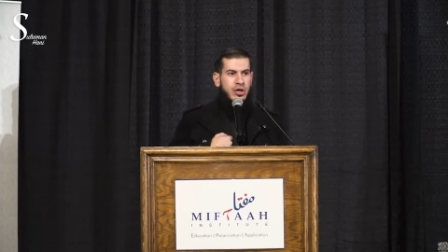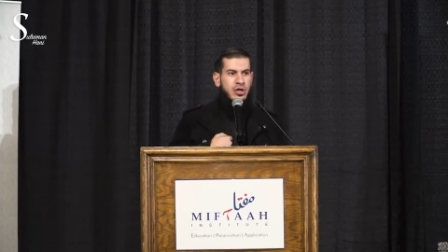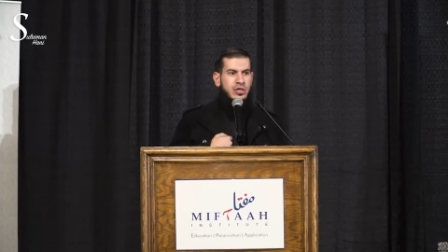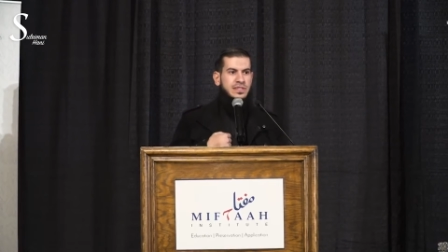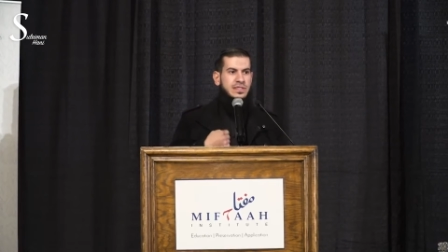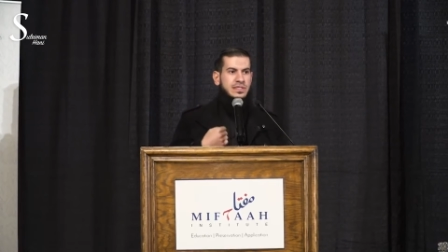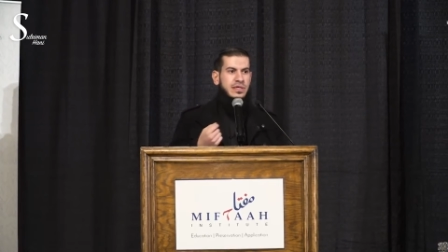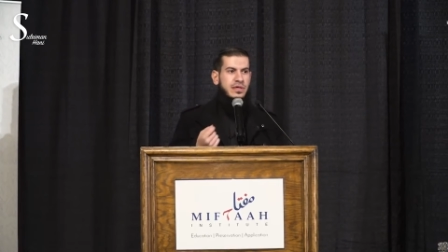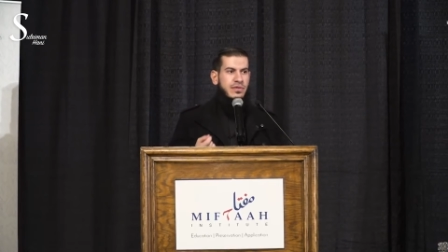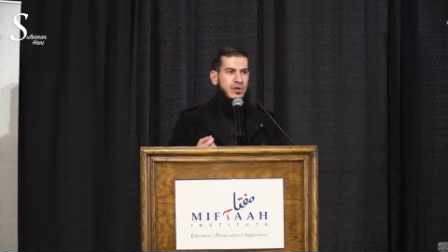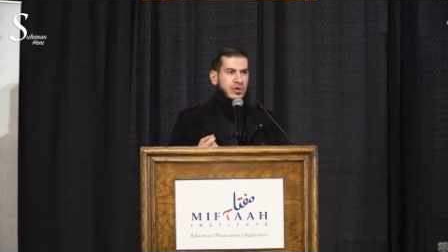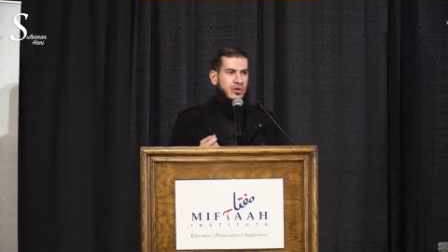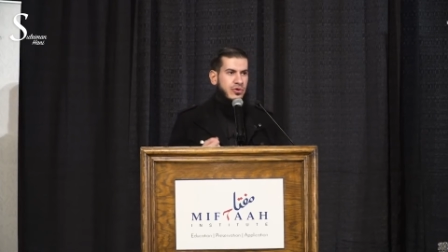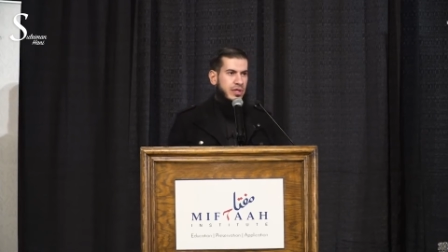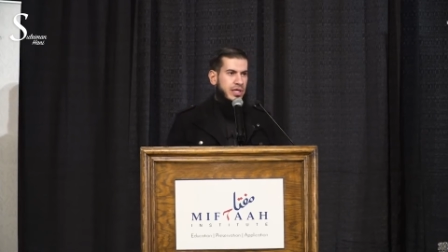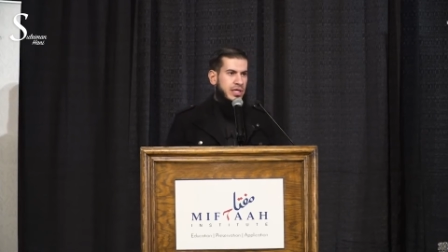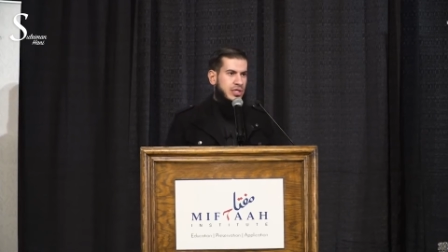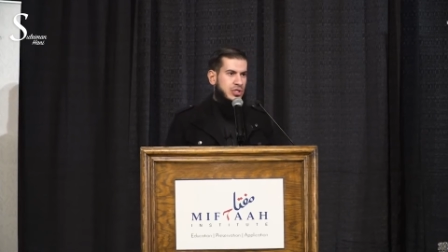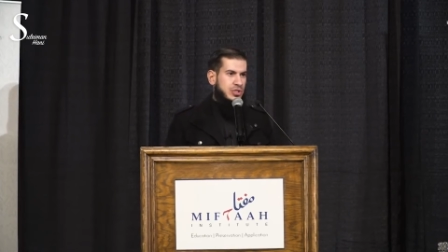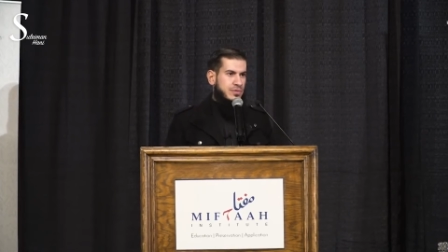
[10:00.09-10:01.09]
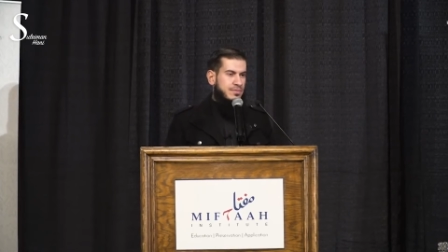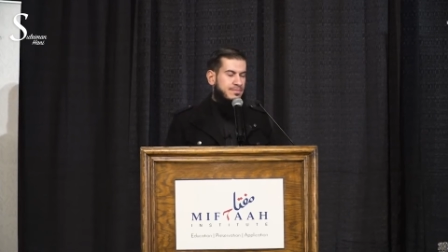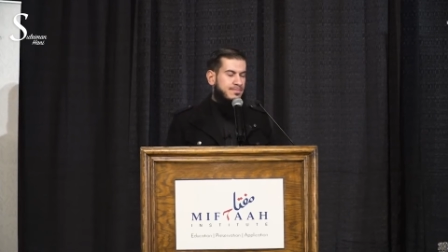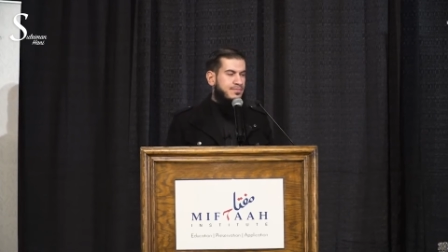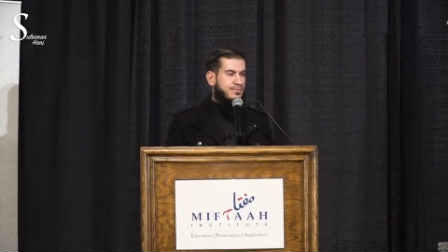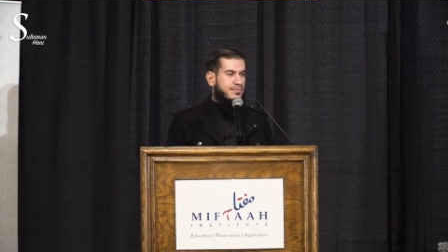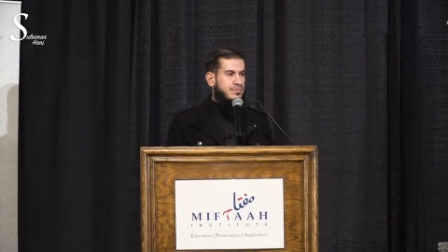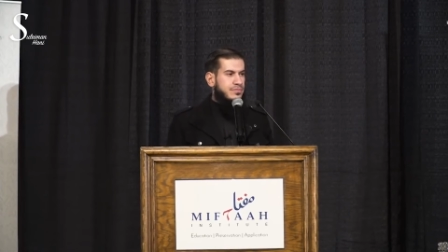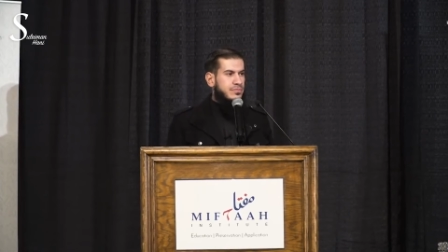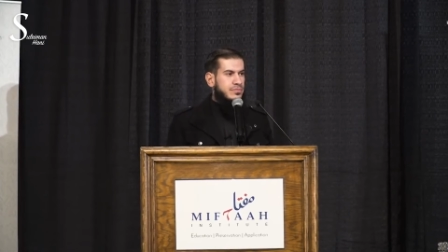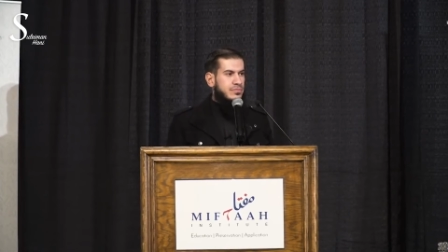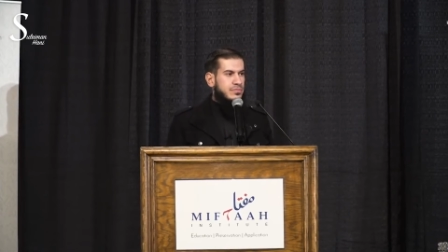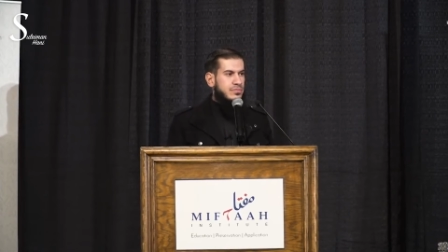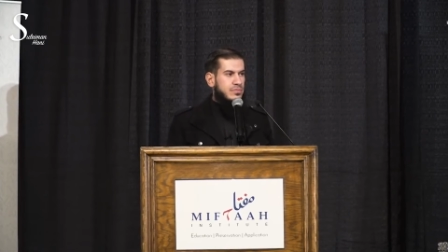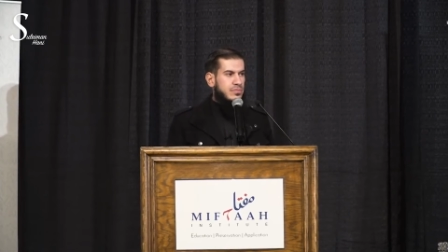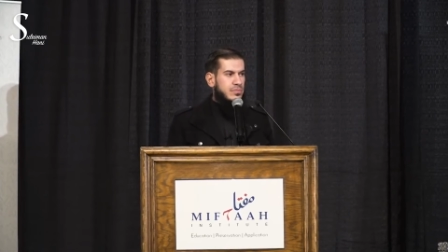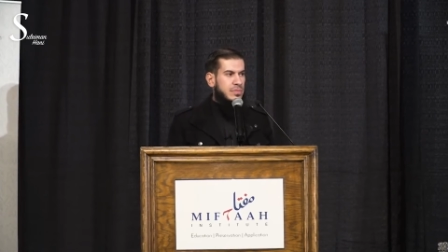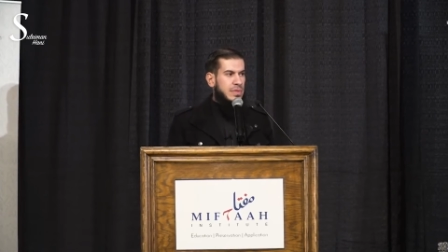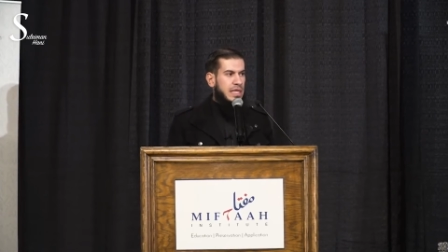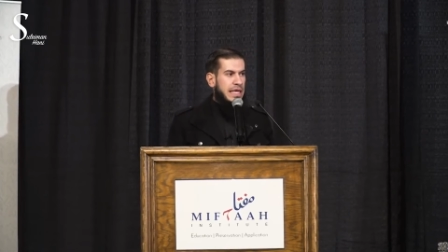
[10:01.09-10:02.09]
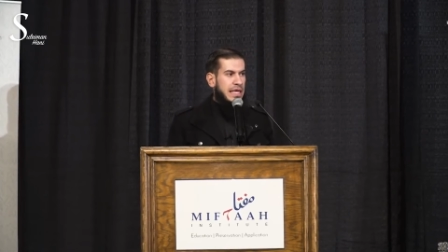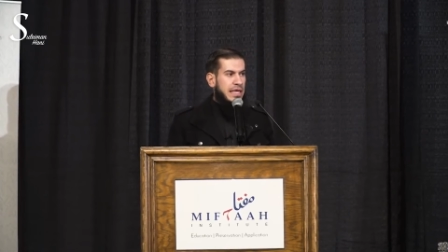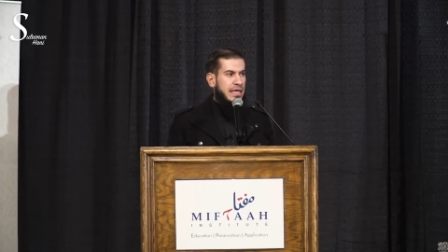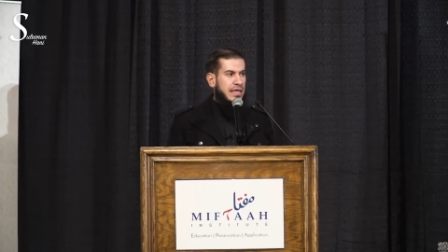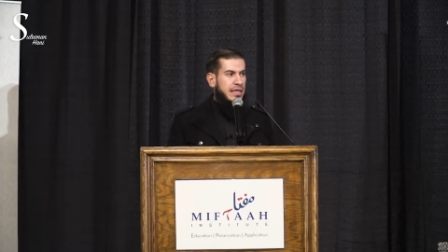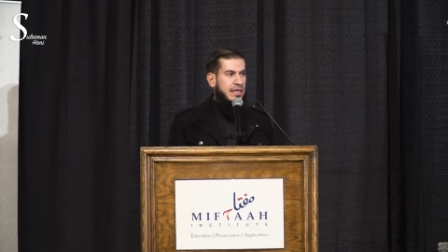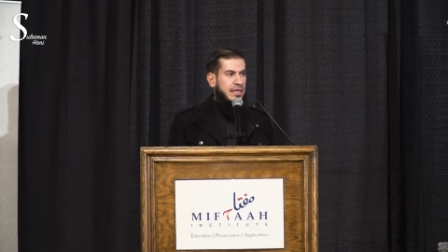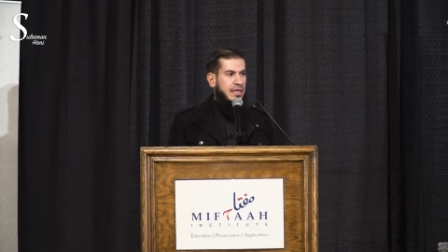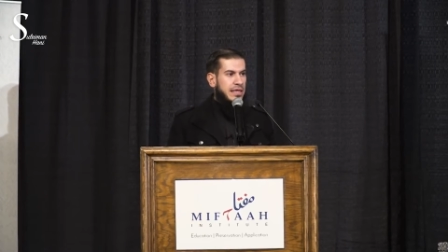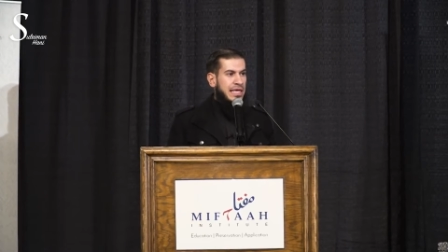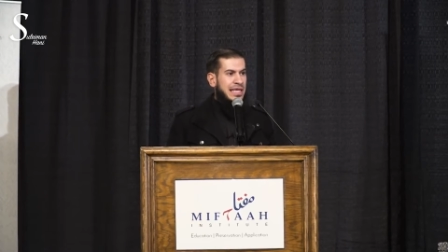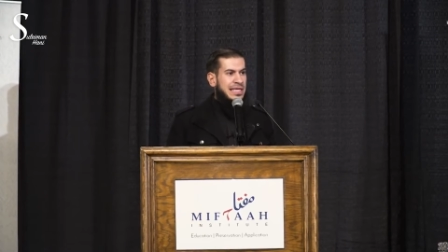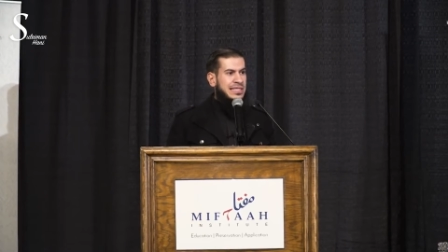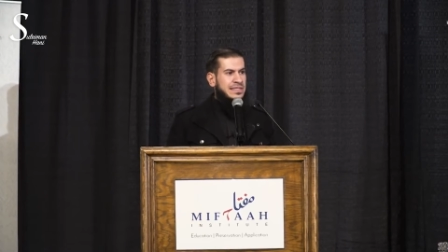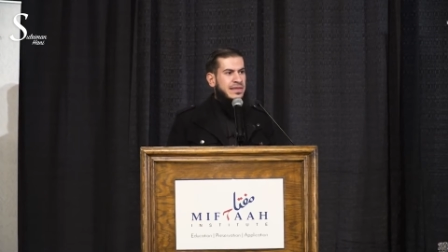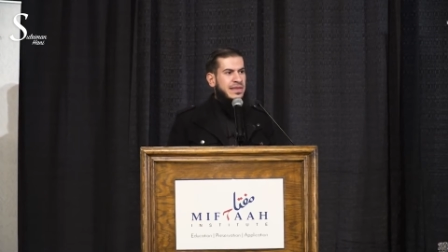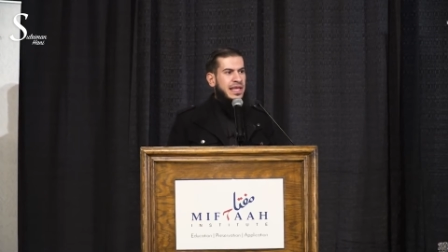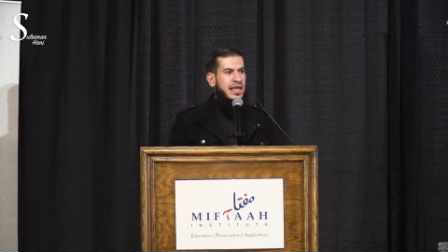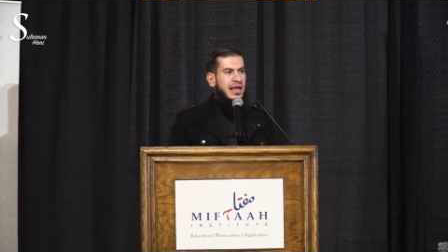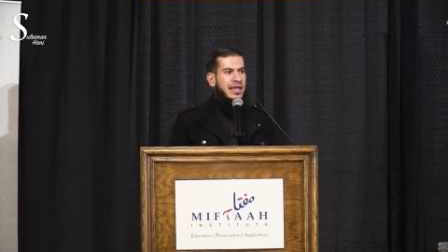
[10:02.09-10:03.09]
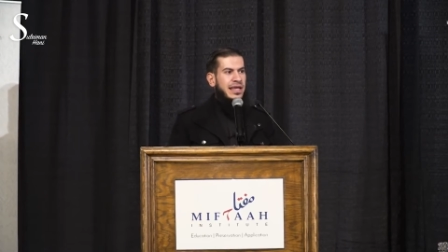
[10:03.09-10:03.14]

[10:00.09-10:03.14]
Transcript: us and the creation is the